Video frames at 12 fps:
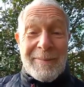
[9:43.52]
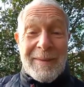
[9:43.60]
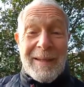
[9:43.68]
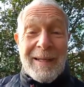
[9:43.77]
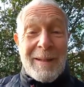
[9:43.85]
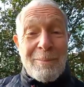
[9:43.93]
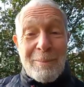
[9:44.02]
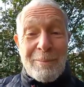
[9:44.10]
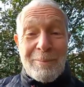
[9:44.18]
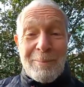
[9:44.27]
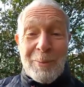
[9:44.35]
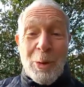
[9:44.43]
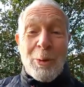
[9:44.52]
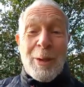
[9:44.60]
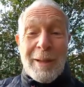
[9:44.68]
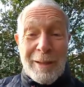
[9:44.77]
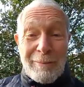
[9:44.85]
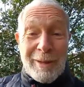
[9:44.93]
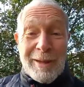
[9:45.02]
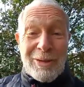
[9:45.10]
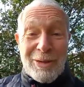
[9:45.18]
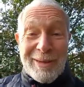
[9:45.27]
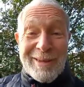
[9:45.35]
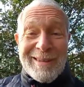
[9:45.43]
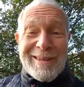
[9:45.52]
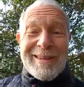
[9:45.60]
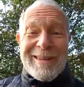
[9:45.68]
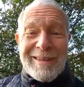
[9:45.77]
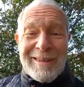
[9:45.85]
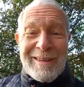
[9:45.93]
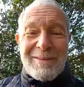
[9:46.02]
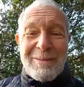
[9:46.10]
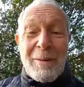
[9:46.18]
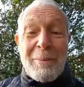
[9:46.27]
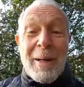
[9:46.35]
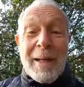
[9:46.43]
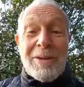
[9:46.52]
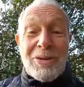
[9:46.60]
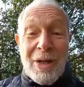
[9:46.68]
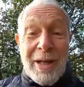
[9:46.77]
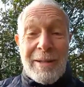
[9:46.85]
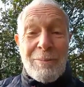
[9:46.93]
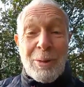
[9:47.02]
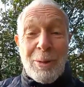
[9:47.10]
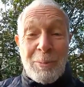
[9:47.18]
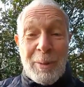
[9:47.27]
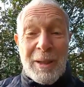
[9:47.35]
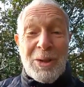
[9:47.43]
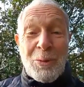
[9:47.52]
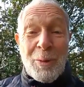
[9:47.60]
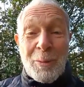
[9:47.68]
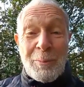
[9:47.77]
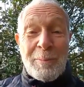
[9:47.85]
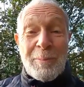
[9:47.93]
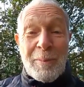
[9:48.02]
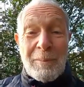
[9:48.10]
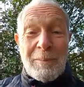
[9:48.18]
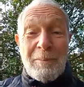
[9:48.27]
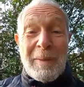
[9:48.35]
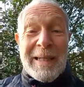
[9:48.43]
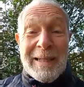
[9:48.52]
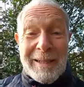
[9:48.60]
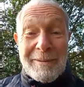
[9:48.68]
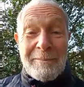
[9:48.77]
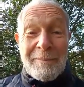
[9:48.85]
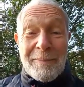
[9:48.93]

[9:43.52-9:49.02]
I am totally convinced. From Pakistan, world peace will begin.